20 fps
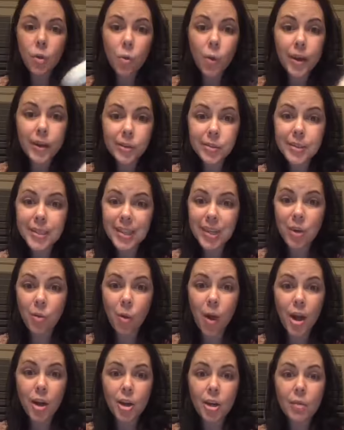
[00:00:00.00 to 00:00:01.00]
oils in your
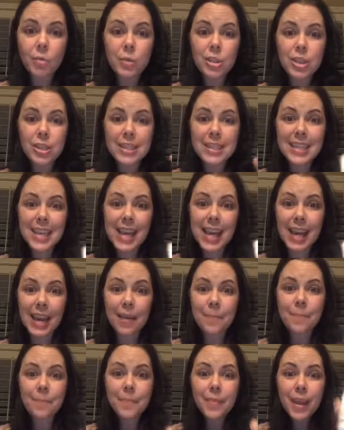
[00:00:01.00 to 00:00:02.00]
water, which is key.
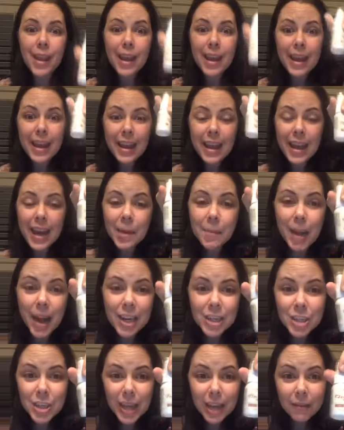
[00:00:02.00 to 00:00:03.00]
And I'm
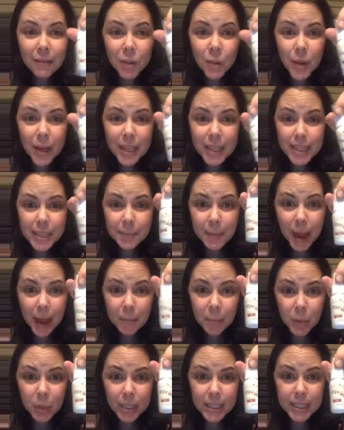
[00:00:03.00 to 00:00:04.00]
actually giving away this bad
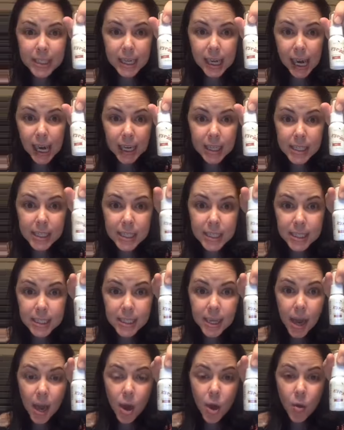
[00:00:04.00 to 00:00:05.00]
boy tonight.
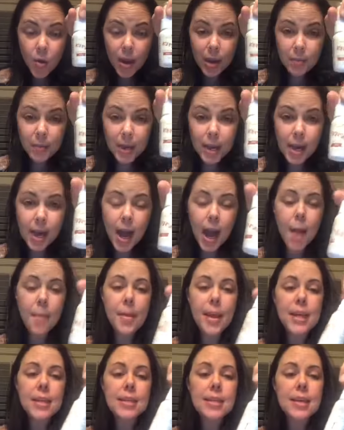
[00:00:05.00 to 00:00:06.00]
So give me a
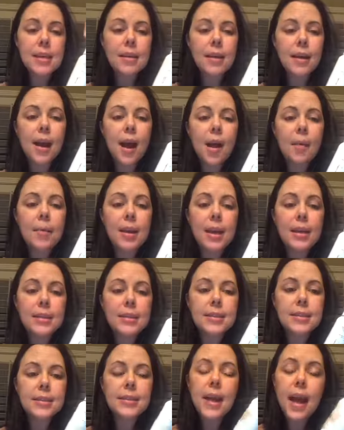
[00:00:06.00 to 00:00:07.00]
comment in the
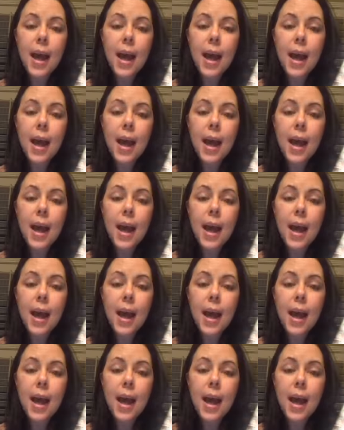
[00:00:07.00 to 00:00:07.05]
comments.